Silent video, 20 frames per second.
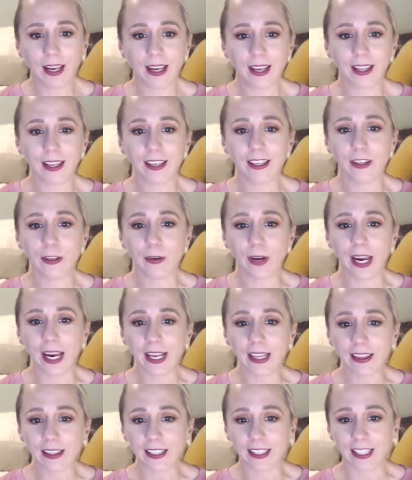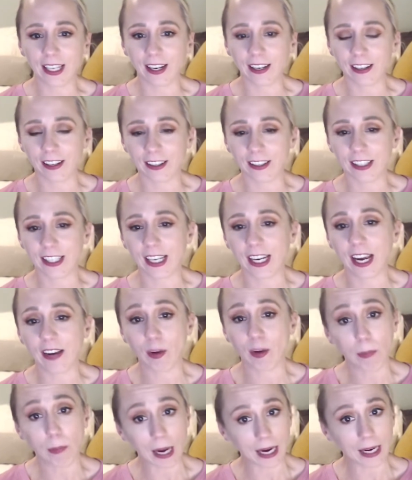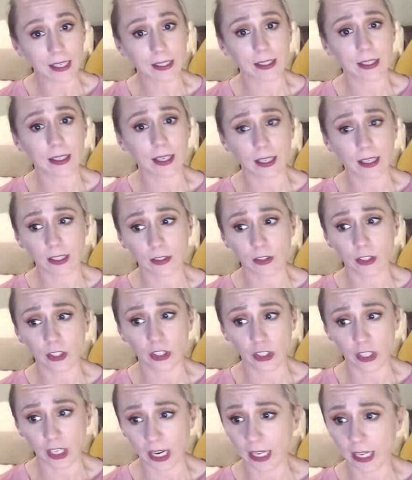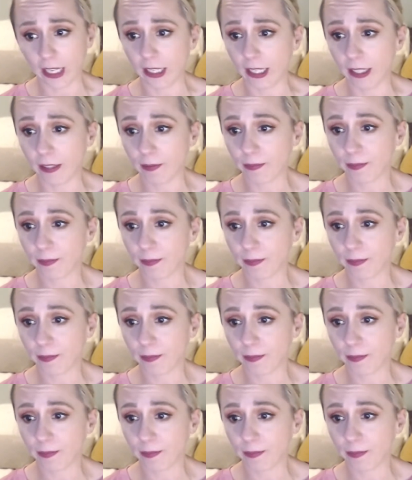You hate the Duggars and have a bias against Christianity.